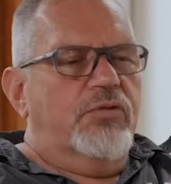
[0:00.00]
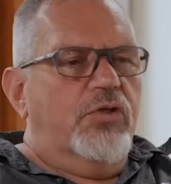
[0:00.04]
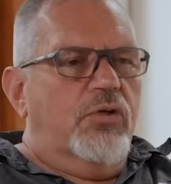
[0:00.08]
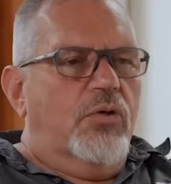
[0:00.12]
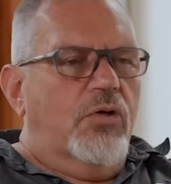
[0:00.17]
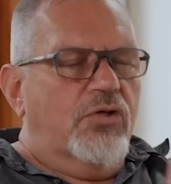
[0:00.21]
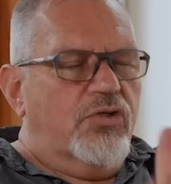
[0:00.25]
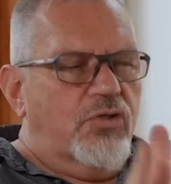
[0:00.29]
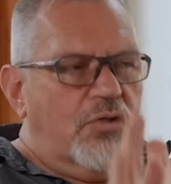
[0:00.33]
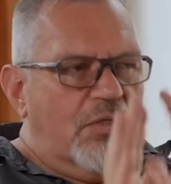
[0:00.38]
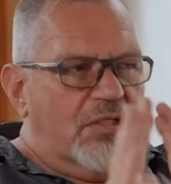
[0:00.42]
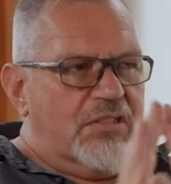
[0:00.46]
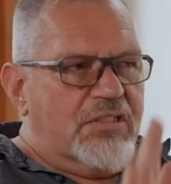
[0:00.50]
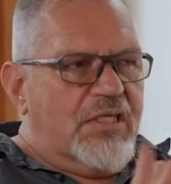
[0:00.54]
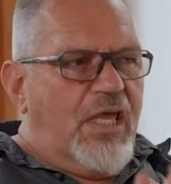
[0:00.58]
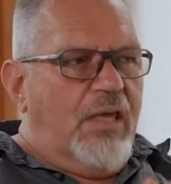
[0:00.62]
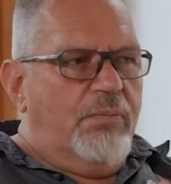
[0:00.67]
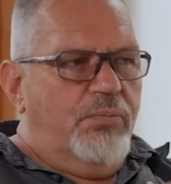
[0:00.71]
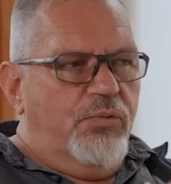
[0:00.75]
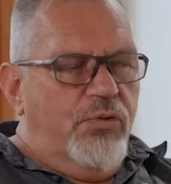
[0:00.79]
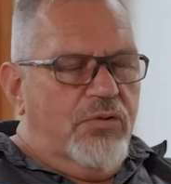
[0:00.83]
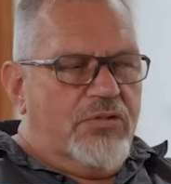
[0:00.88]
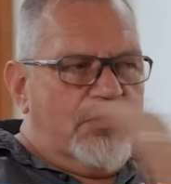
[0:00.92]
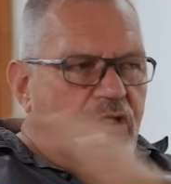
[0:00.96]
you got your
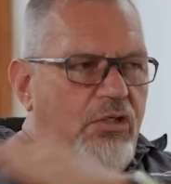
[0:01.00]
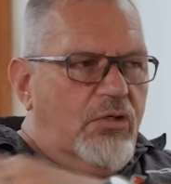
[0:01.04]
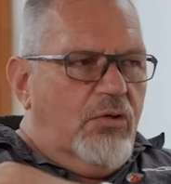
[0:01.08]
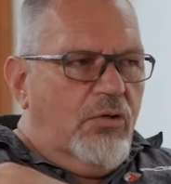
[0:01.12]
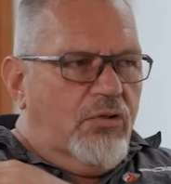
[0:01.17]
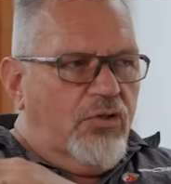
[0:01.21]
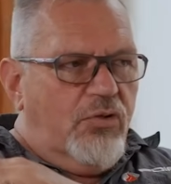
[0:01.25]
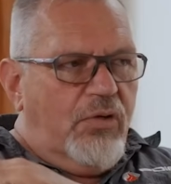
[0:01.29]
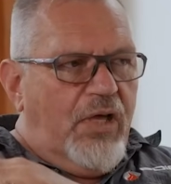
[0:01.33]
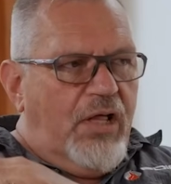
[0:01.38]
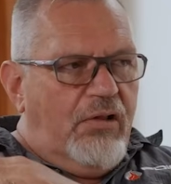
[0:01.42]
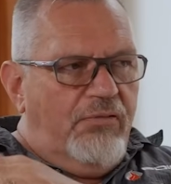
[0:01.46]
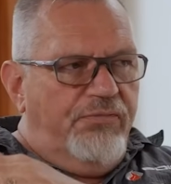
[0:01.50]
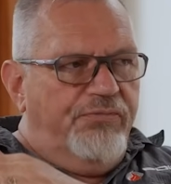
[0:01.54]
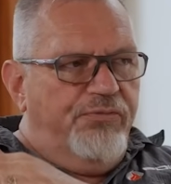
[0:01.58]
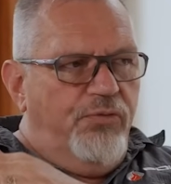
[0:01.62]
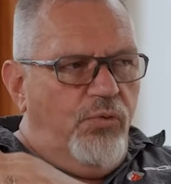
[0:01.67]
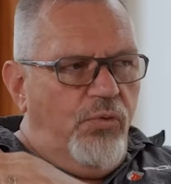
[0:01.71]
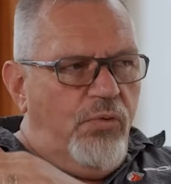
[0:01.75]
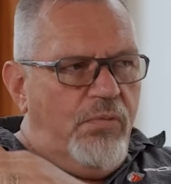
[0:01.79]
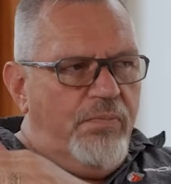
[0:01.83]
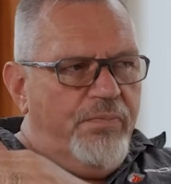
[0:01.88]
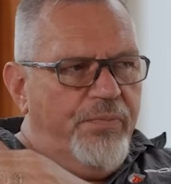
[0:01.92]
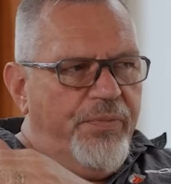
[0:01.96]
escape route, so you got your
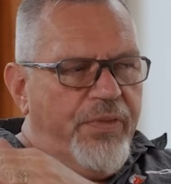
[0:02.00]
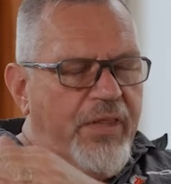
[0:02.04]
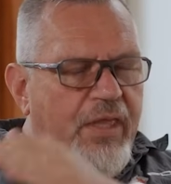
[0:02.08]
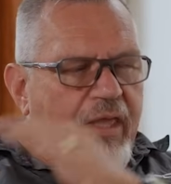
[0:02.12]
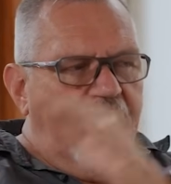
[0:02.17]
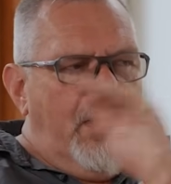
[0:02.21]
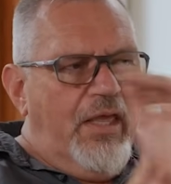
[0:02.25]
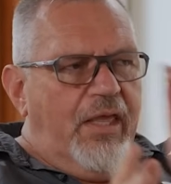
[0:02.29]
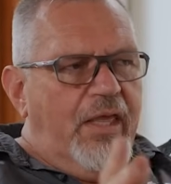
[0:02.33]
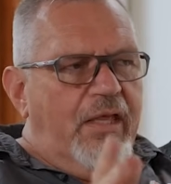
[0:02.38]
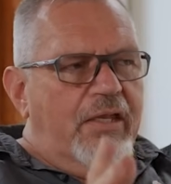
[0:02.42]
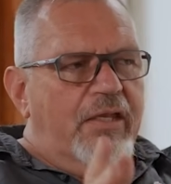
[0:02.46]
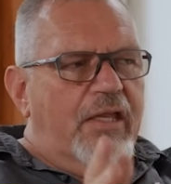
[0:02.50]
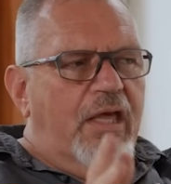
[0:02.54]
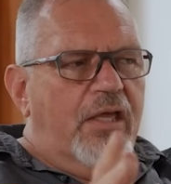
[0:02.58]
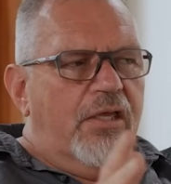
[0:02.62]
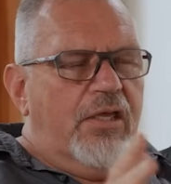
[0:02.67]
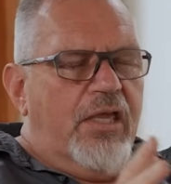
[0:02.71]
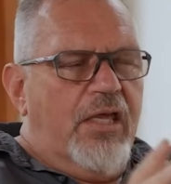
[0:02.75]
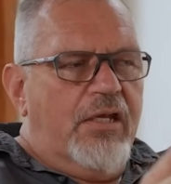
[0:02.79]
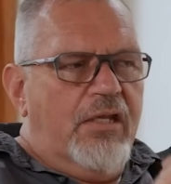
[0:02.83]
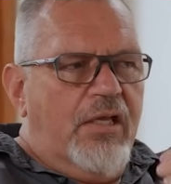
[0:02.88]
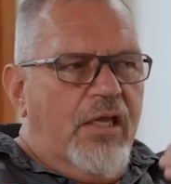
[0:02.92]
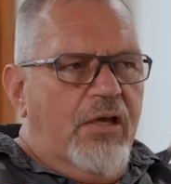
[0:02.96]
L4. Now you're
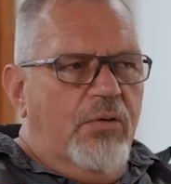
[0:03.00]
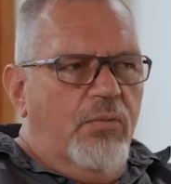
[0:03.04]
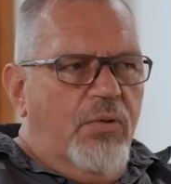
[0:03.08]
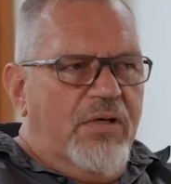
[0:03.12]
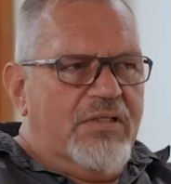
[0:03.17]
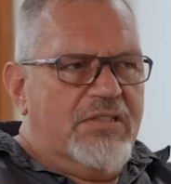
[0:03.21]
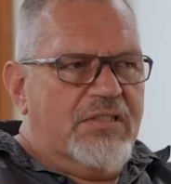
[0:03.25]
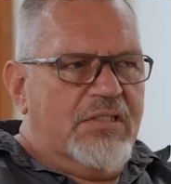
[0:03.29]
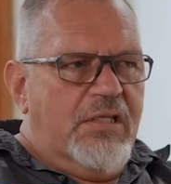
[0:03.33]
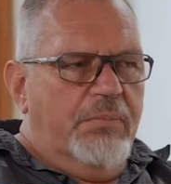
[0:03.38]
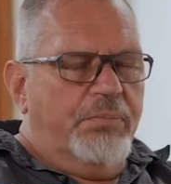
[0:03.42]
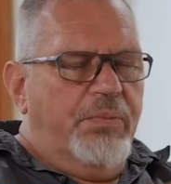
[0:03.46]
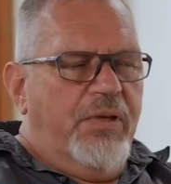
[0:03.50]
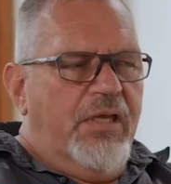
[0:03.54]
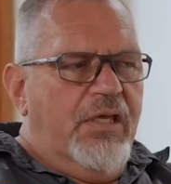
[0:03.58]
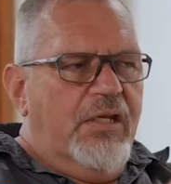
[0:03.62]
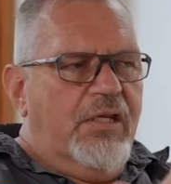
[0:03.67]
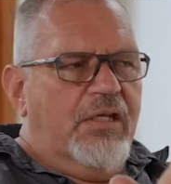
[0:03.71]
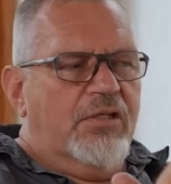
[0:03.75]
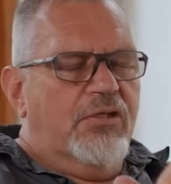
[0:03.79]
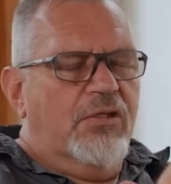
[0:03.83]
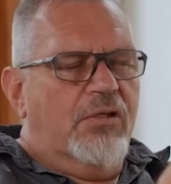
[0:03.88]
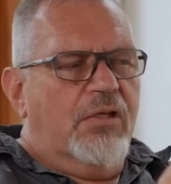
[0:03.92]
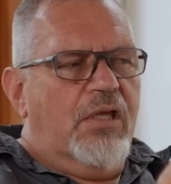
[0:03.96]
going to go one step
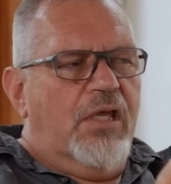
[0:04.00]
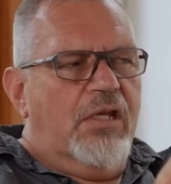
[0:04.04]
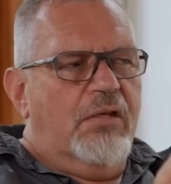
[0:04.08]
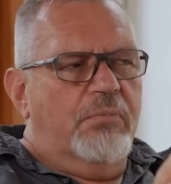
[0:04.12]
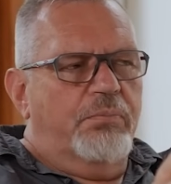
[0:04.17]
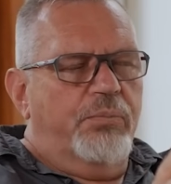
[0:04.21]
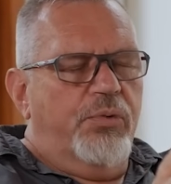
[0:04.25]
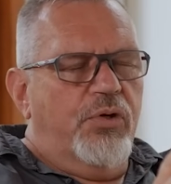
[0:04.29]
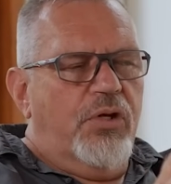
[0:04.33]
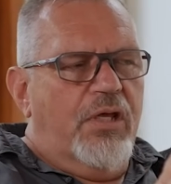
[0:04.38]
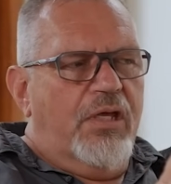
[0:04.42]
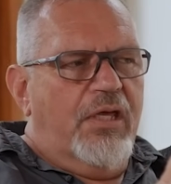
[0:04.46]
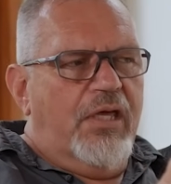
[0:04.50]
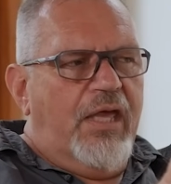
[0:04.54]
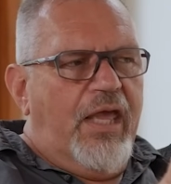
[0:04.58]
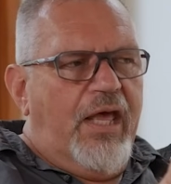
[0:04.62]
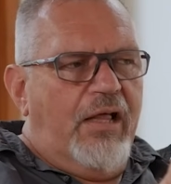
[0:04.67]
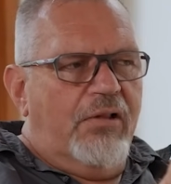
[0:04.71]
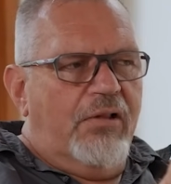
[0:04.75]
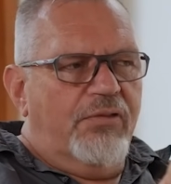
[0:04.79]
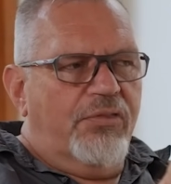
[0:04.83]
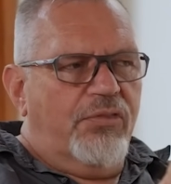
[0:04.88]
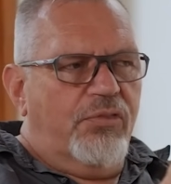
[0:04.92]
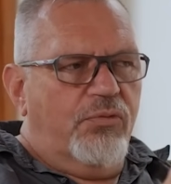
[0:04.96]
ahead and you're going to put a
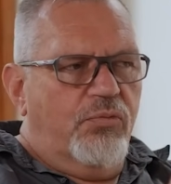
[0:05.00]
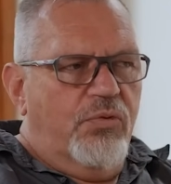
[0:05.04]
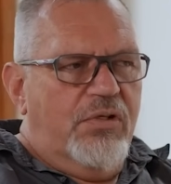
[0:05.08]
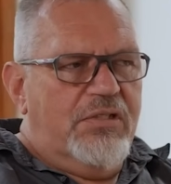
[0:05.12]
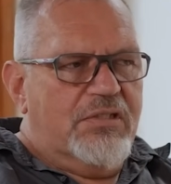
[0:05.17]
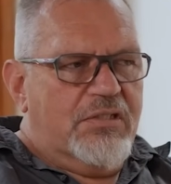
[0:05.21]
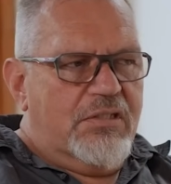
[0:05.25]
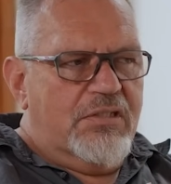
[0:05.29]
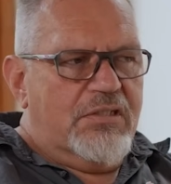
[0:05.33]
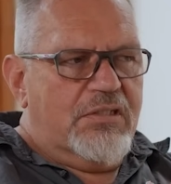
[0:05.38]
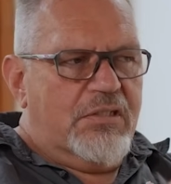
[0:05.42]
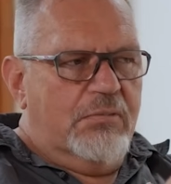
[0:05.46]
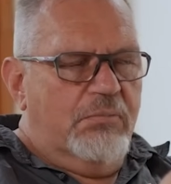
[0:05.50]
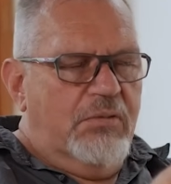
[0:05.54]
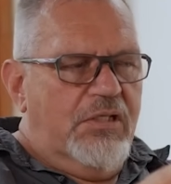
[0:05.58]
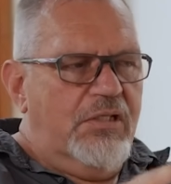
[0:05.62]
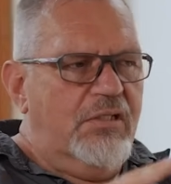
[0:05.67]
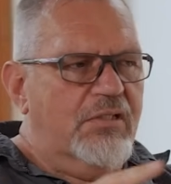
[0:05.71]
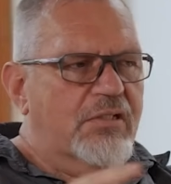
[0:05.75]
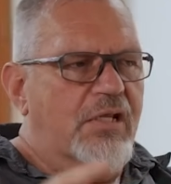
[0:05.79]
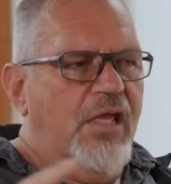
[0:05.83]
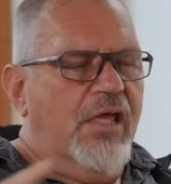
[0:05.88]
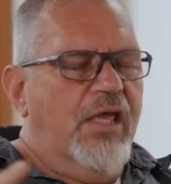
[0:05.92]
L3 system in.